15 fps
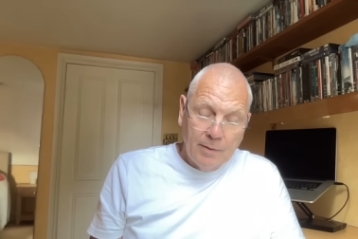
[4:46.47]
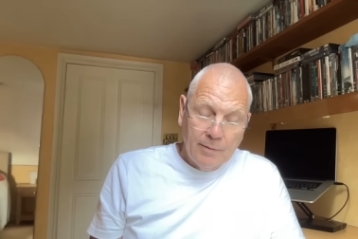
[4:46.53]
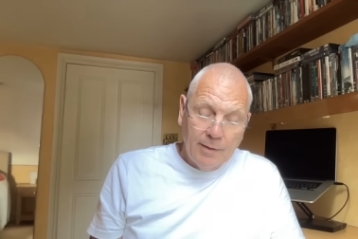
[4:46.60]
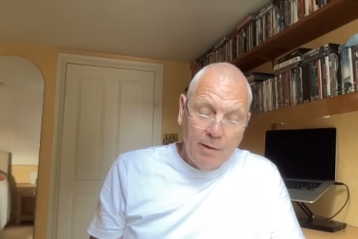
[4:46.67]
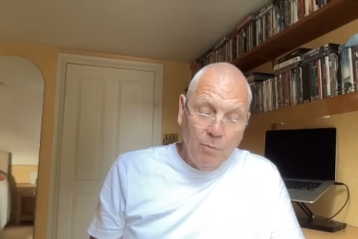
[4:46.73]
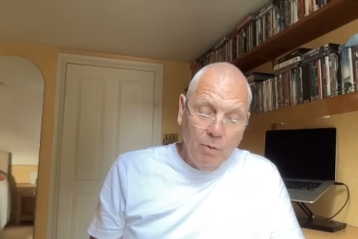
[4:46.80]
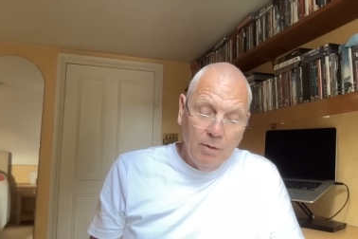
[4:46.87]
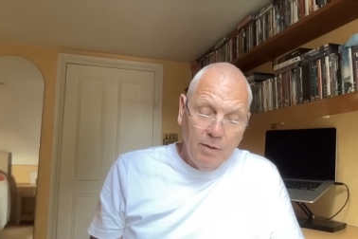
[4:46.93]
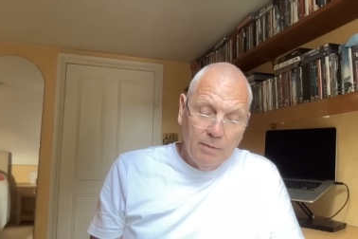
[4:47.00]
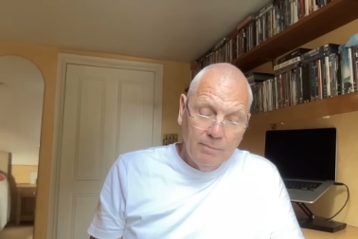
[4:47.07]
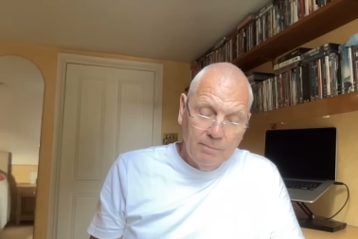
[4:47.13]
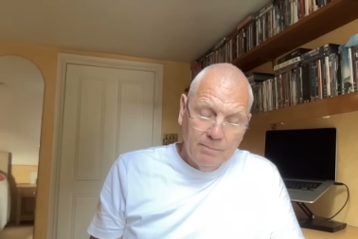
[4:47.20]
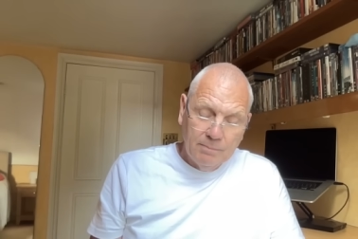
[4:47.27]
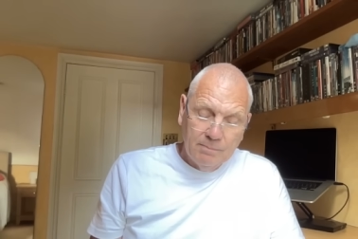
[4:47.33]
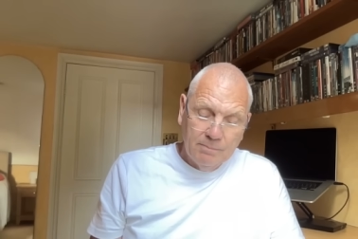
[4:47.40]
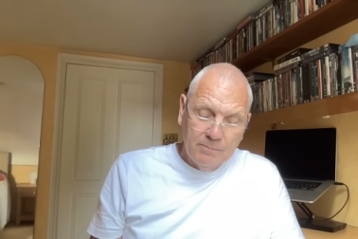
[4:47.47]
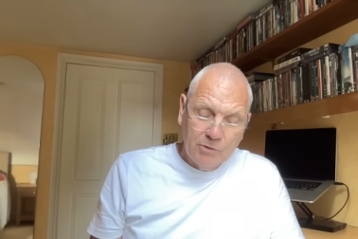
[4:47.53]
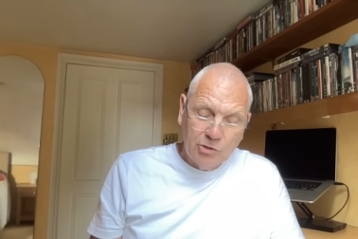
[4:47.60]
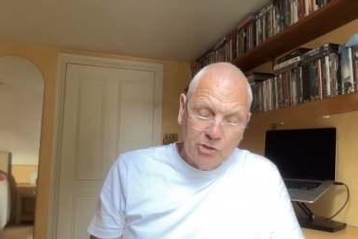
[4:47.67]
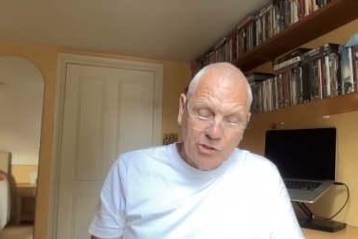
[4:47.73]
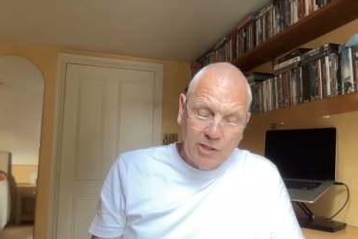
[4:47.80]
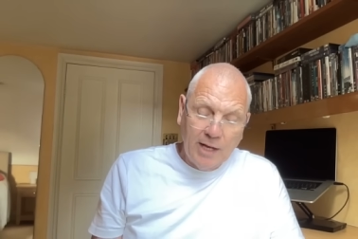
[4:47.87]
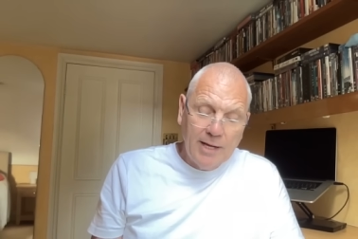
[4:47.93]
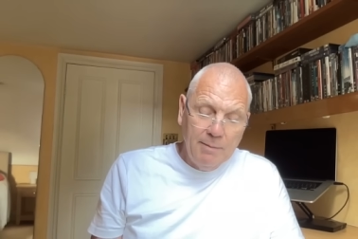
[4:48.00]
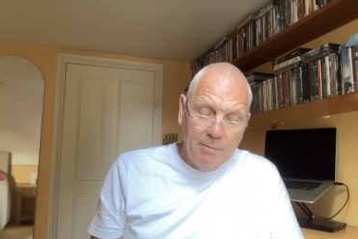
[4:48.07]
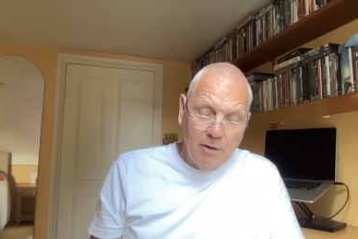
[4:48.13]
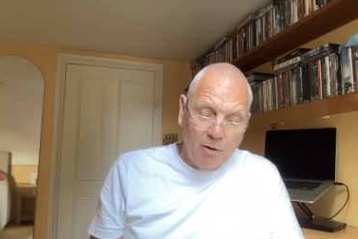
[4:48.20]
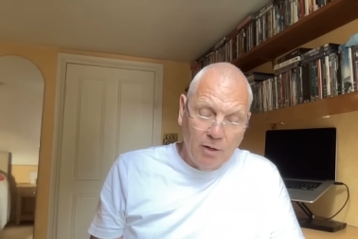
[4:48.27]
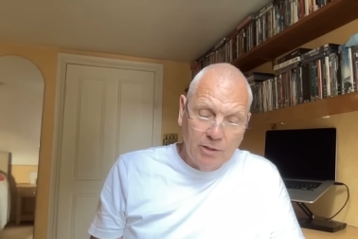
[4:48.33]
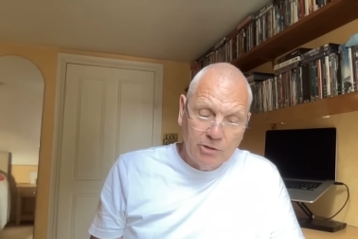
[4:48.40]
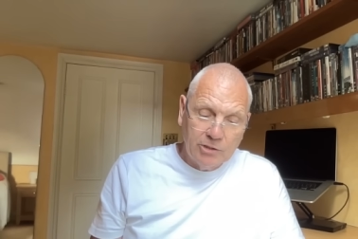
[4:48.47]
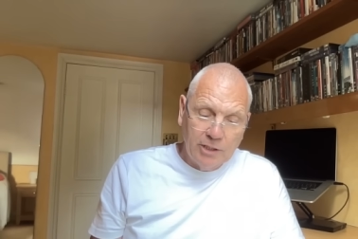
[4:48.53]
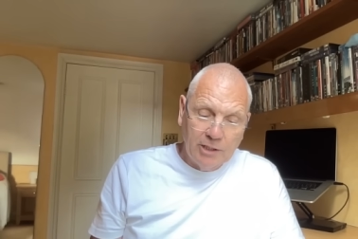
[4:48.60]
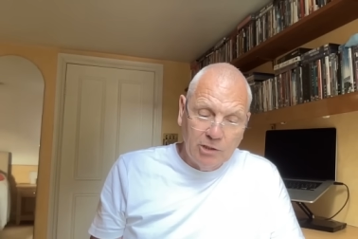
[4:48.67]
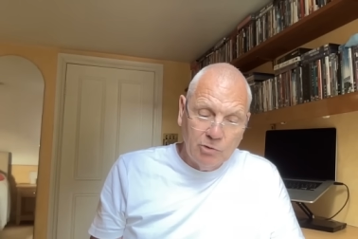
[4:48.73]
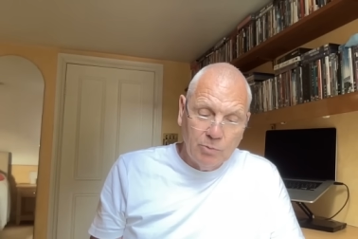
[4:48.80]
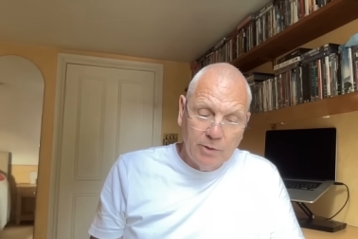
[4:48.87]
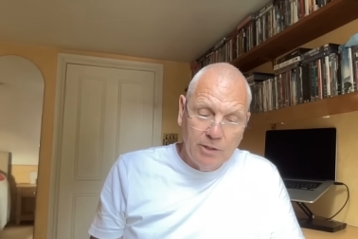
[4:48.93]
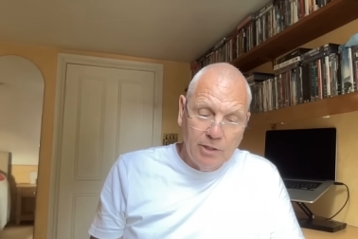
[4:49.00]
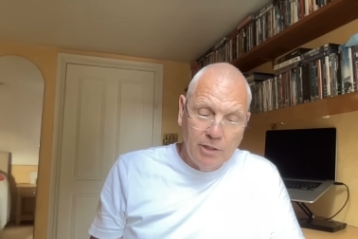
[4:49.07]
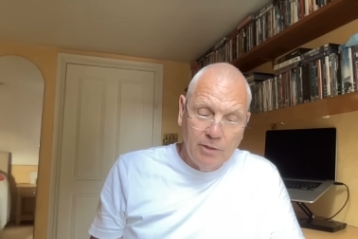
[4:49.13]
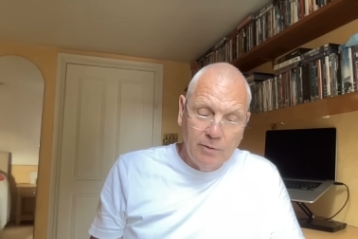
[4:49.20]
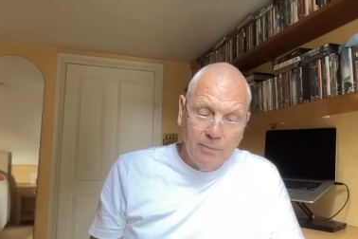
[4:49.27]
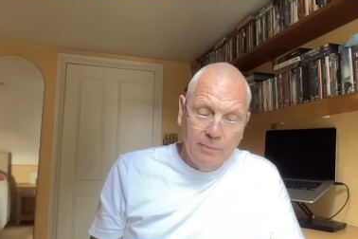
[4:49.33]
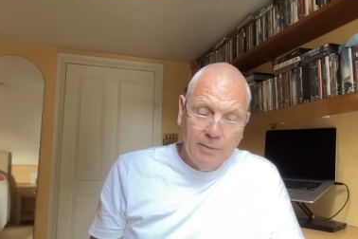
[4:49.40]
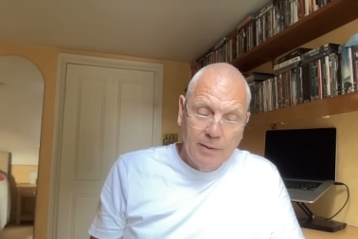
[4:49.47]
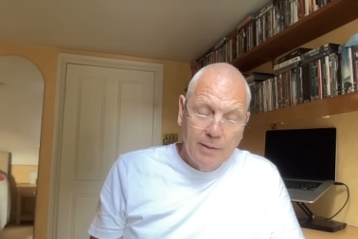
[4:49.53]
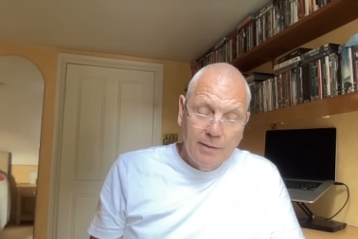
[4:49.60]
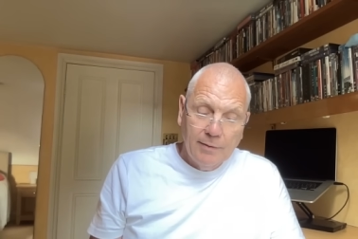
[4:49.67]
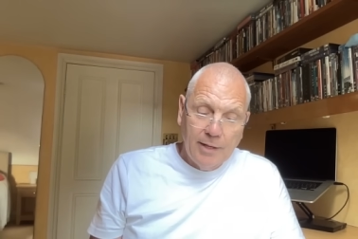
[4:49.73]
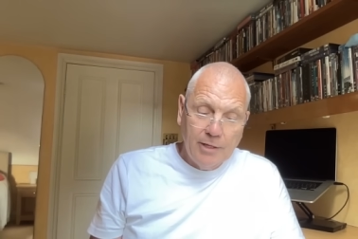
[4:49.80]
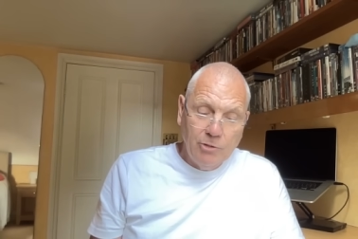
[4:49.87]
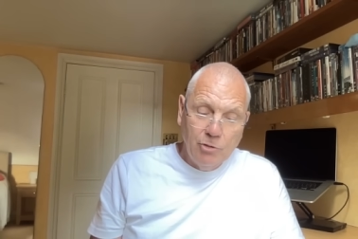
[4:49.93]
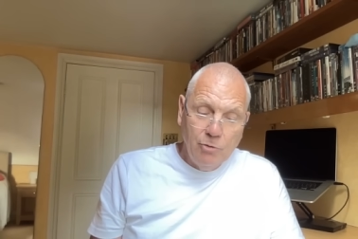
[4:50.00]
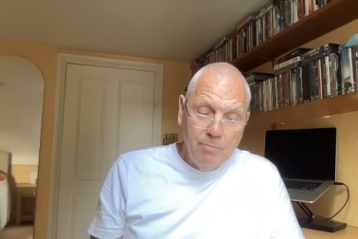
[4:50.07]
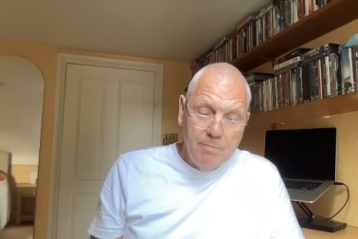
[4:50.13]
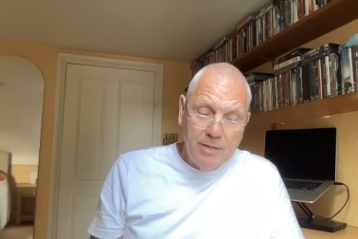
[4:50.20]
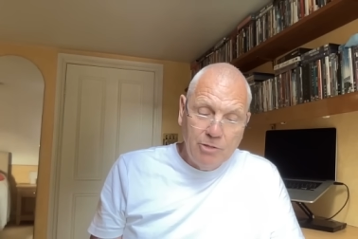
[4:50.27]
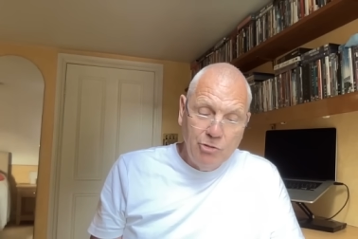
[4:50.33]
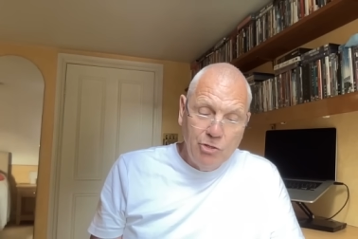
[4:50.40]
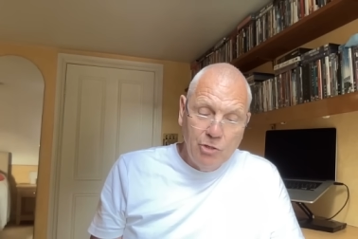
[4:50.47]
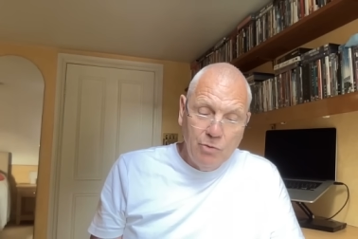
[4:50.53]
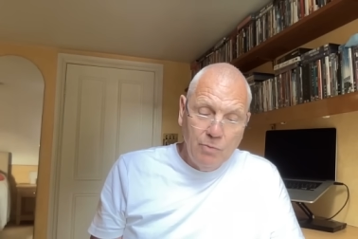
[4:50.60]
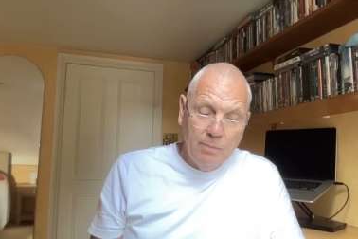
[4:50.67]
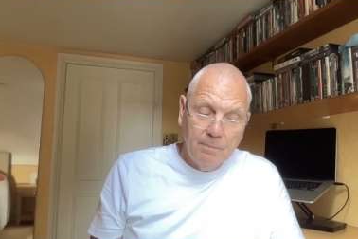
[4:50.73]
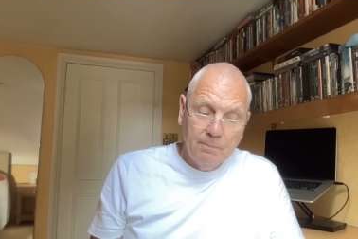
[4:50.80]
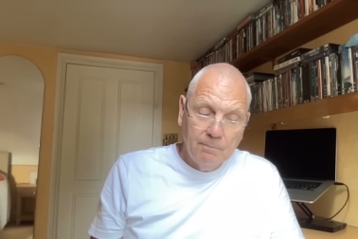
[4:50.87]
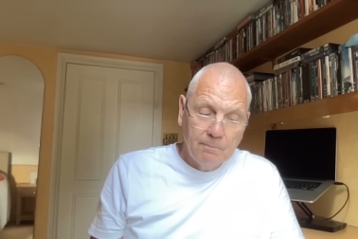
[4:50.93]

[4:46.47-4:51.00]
They want to stabilize things with you. They do miss you.